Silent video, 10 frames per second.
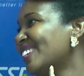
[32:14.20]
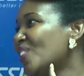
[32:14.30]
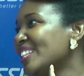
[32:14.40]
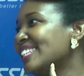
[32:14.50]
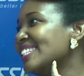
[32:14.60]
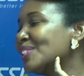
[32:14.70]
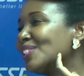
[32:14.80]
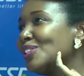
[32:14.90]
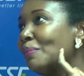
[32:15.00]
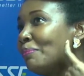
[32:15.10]
Or that is
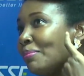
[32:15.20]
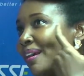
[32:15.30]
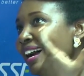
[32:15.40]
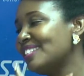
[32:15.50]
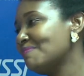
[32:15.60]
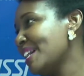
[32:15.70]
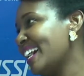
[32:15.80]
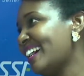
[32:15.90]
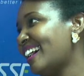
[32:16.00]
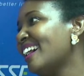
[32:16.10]
your brand
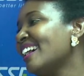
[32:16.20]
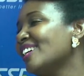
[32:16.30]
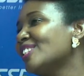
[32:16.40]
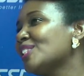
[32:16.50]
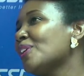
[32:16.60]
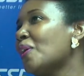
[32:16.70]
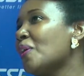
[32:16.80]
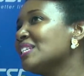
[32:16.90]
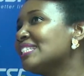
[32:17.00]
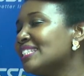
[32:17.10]
maker. So
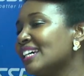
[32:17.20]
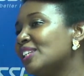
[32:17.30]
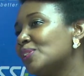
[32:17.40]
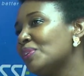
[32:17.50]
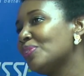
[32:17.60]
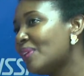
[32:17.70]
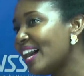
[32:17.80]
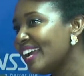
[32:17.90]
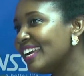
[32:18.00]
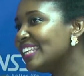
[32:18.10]
Start With
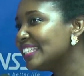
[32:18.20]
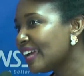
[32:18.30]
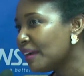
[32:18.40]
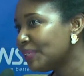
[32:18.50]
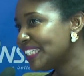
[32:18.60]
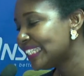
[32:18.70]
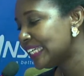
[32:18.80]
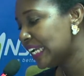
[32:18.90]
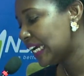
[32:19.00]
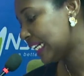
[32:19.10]
Why, Simon
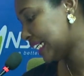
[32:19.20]
Sinek.